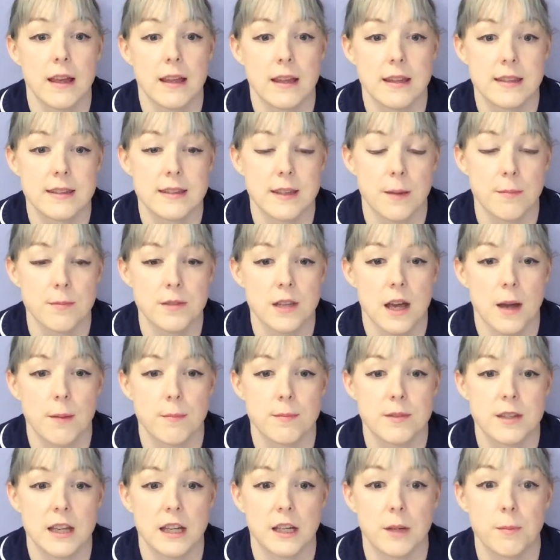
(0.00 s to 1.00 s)

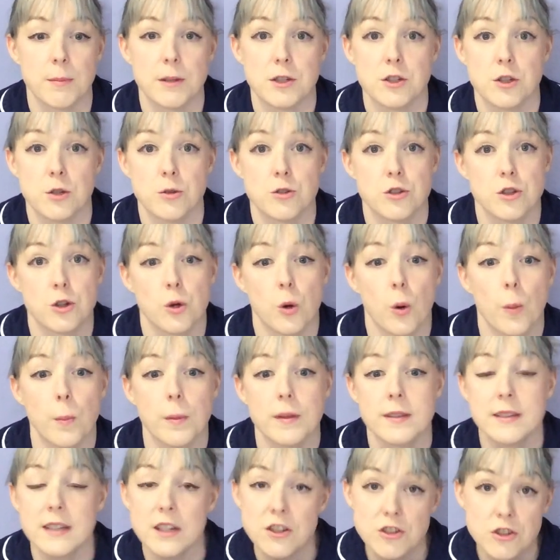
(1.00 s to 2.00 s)
Sometimes it can be due to your
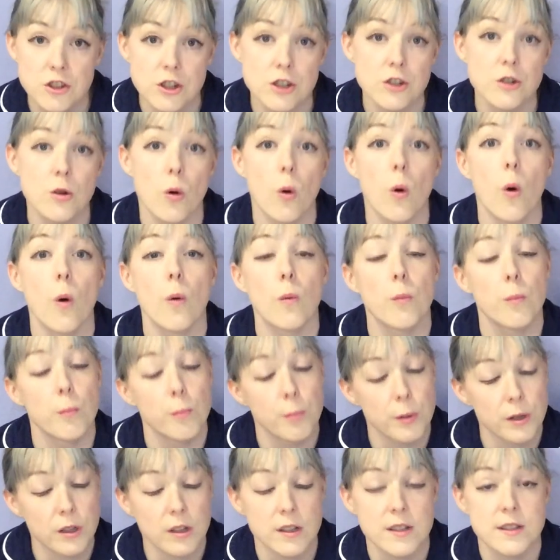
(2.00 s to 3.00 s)
position or
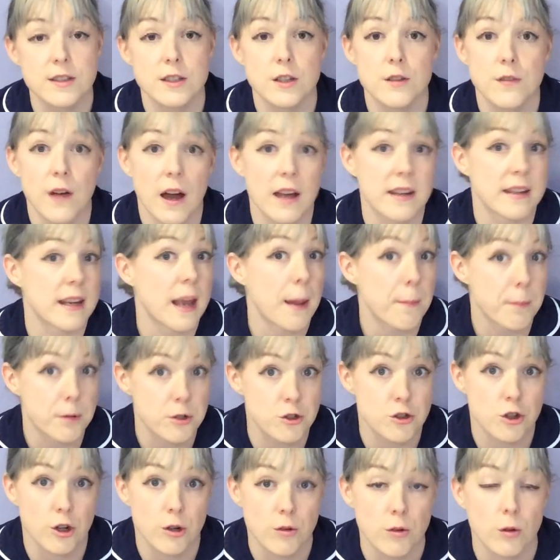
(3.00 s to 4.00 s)
because you've had an
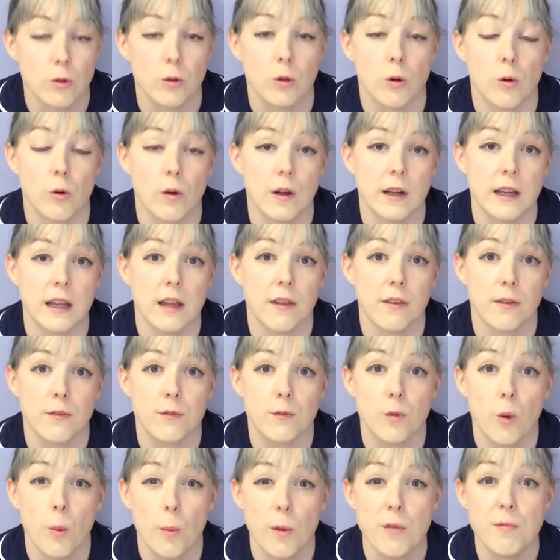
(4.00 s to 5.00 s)
epidural or any other
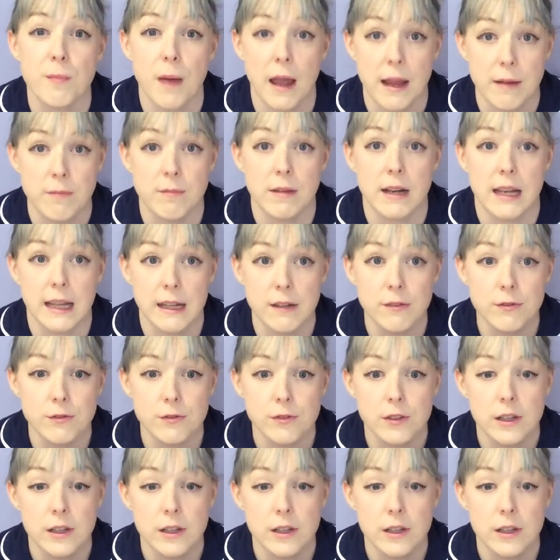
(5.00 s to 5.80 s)
form of pain relief.